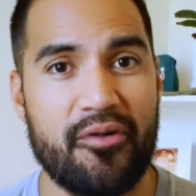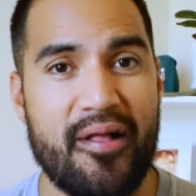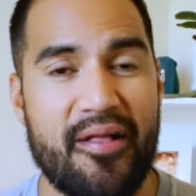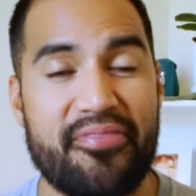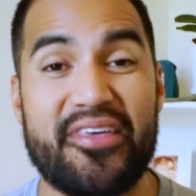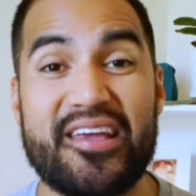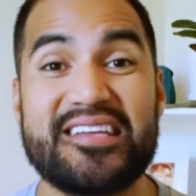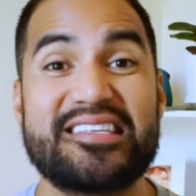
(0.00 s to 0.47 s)

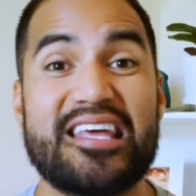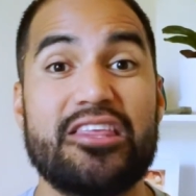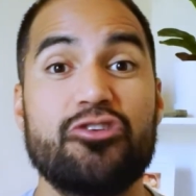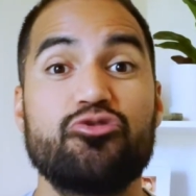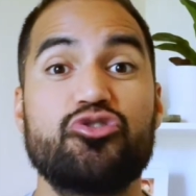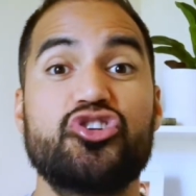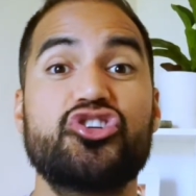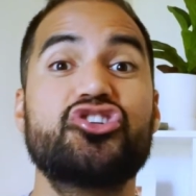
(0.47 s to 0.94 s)
Things that you
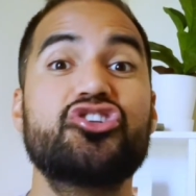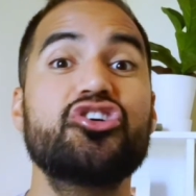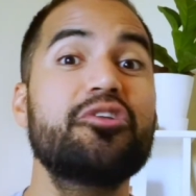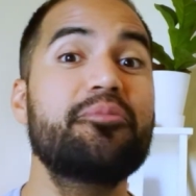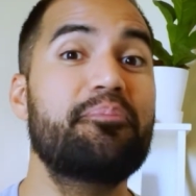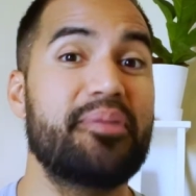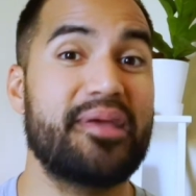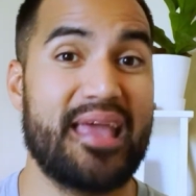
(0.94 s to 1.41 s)

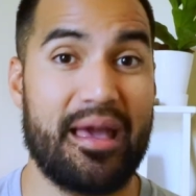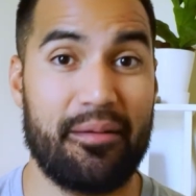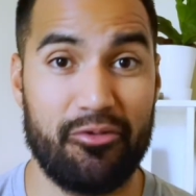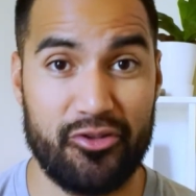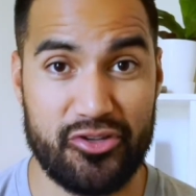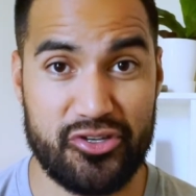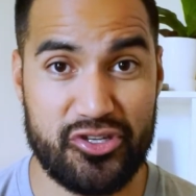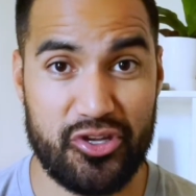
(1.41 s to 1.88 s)
should be
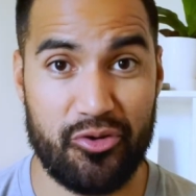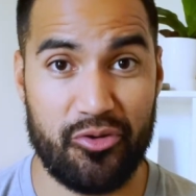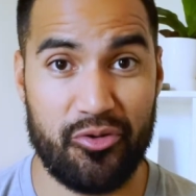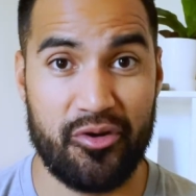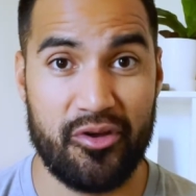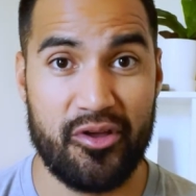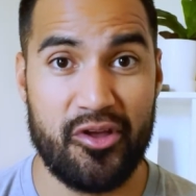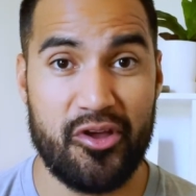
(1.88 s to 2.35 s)
able to
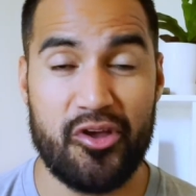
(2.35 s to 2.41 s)
do,